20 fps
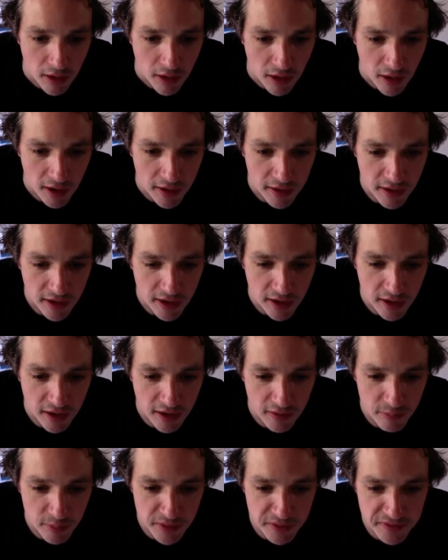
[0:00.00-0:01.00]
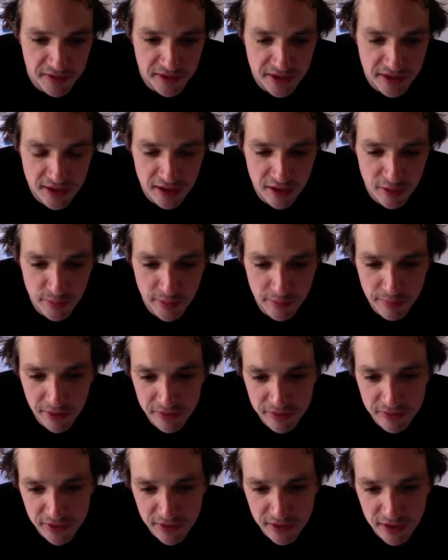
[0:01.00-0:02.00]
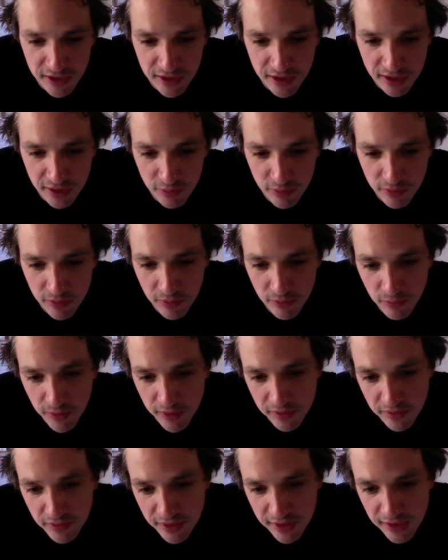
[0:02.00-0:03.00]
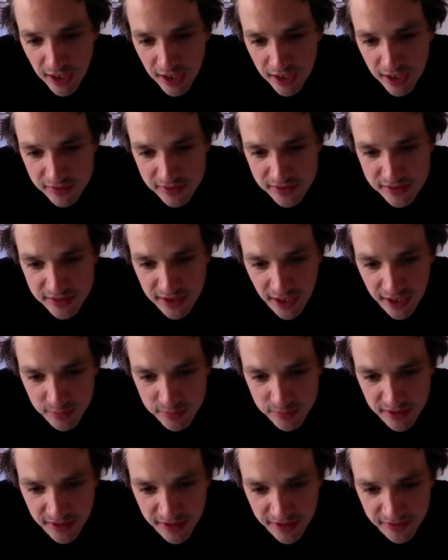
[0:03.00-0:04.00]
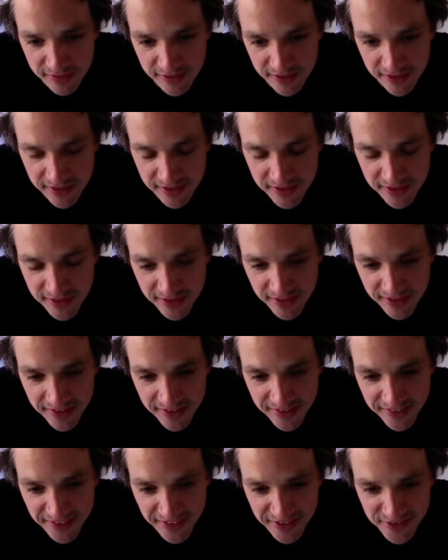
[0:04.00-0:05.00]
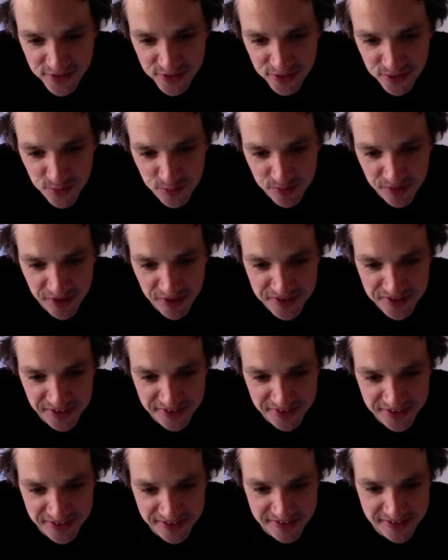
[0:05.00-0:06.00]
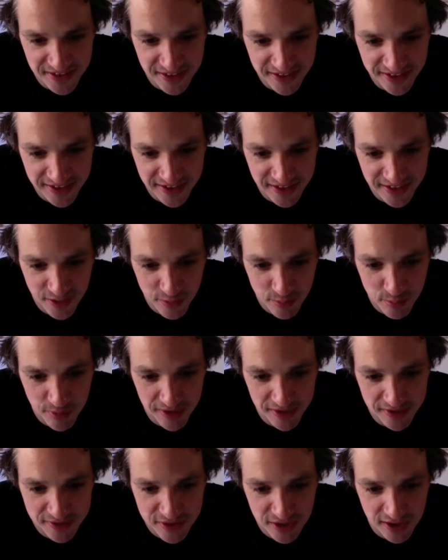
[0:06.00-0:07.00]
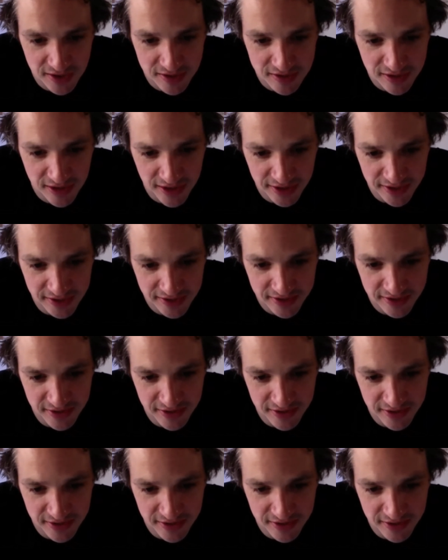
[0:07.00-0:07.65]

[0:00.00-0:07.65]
And then I've been thinking a little bit about doing, like, when doing landscapes, like the actual process is like a bit childlike.